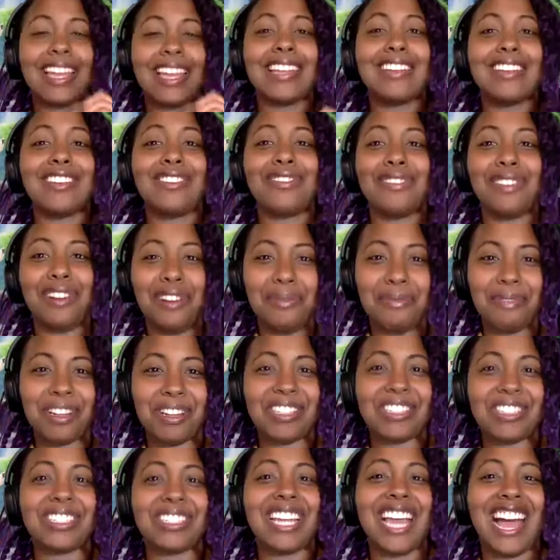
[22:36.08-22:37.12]
thank you very
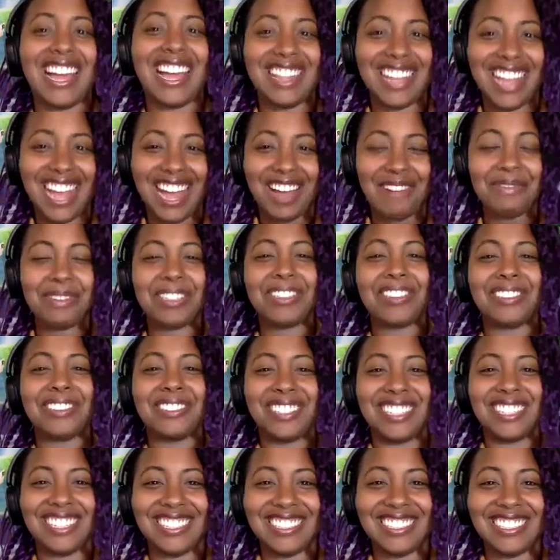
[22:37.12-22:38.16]
much. Yeah,
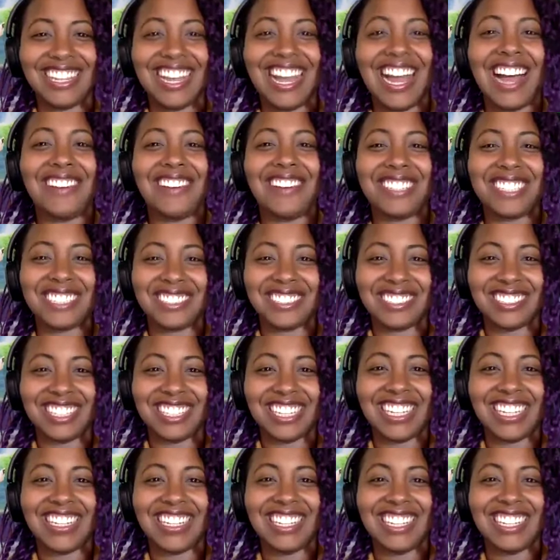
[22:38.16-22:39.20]
absolutely.
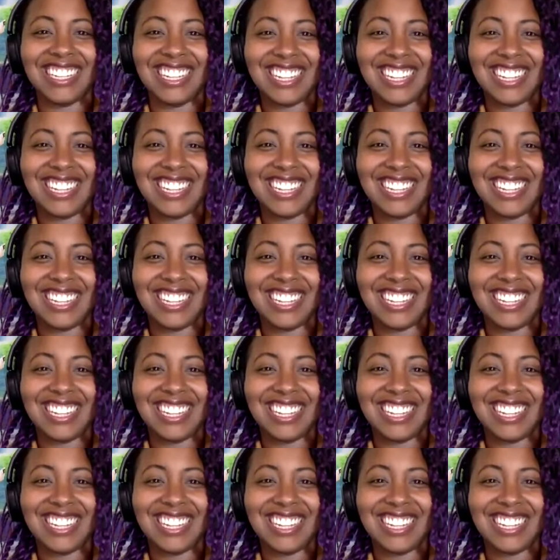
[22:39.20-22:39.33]
Absolutely.